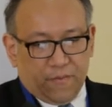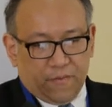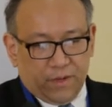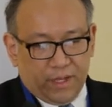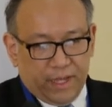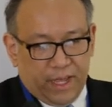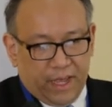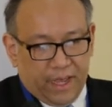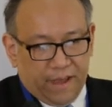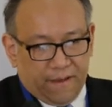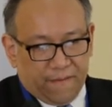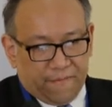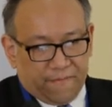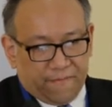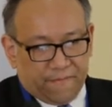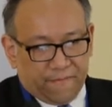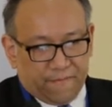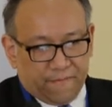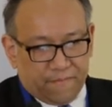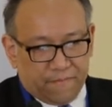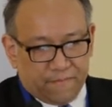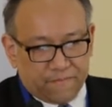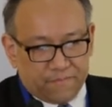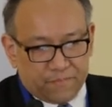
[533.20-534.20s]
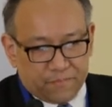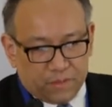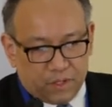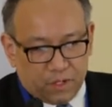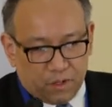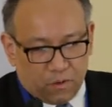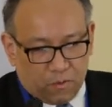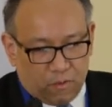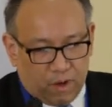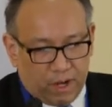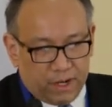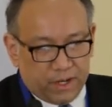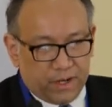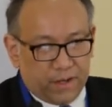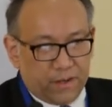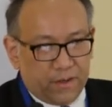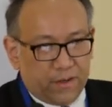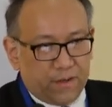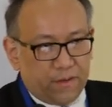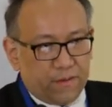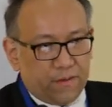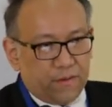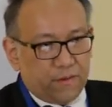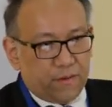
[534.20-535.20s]
We have quite
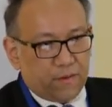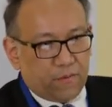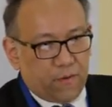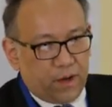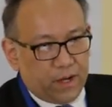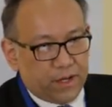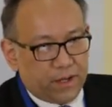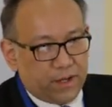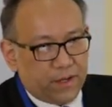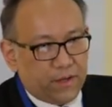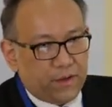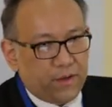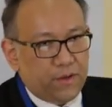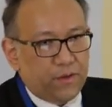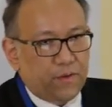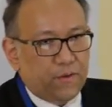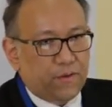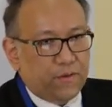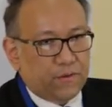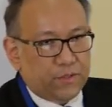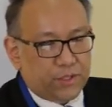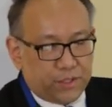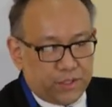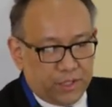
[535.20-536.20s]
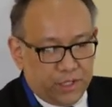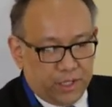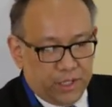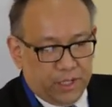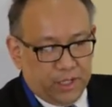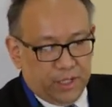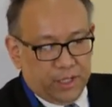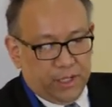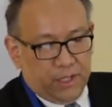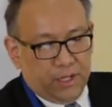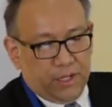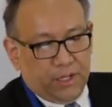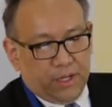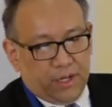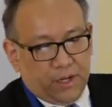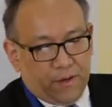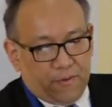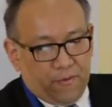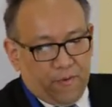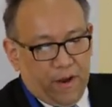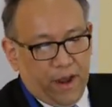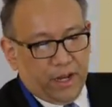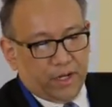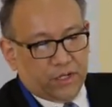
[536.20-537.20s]
a huge
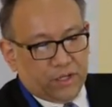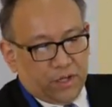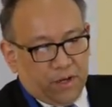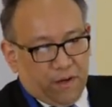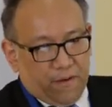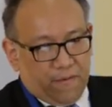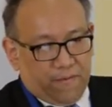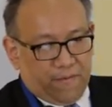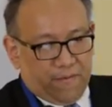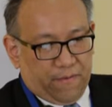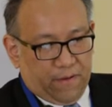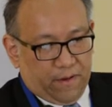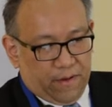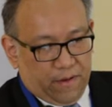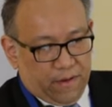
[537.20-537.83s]
range of